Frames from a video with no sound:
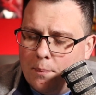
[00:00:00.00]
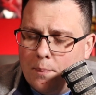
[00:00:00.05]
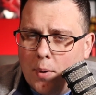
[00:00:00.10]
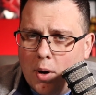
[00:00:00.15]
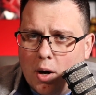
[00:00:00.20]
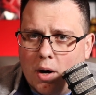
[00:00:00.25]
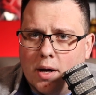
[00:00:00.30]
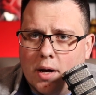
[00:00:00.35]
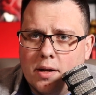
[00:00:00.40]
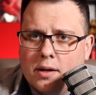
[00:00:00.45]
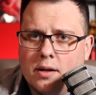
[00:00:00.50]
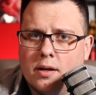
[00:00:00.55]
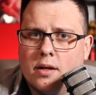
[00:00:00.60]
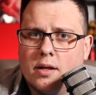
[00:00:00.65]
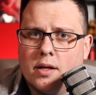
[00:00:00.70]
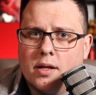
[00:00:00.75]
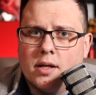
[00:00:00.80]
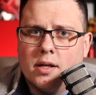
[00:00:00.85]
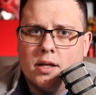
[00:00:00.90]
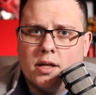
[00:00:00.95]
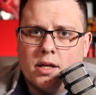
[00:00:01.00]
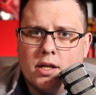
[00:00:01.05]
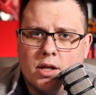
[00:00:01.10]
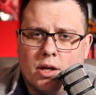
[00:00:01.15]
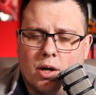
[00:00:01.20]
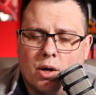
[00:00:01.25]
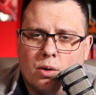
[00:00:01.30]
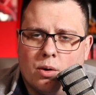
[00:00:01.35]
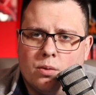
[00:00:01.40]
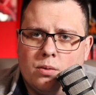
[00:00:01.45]
But
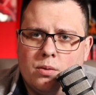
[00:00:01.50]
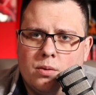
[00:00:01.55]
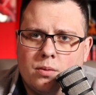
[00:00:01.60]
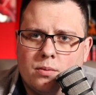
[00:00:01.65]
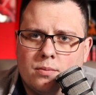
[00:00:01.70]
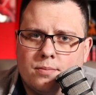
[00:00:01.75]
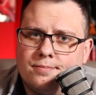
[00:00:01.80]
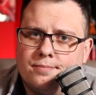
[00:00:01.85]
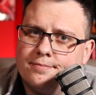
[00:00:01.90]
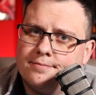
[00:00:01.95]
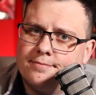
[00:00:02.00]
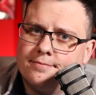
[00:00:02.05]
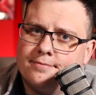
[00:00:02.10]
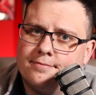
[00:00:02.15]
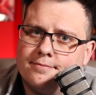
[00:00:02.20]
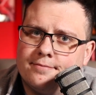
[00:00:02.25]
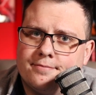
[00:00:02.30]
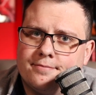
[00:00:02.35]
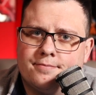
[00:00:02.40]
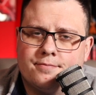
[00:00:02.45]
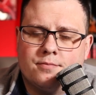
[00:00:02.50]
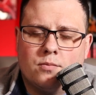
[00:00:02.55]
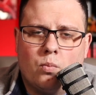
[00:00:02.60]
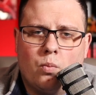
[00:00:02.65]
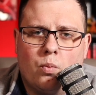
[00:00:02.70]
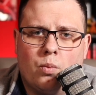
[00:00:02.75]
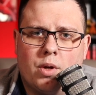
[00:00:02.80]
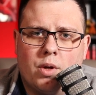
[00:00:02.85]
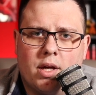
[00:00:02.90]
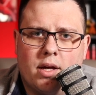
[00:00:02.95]
you know,
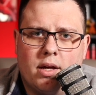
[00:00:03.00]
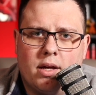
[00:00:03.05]
it,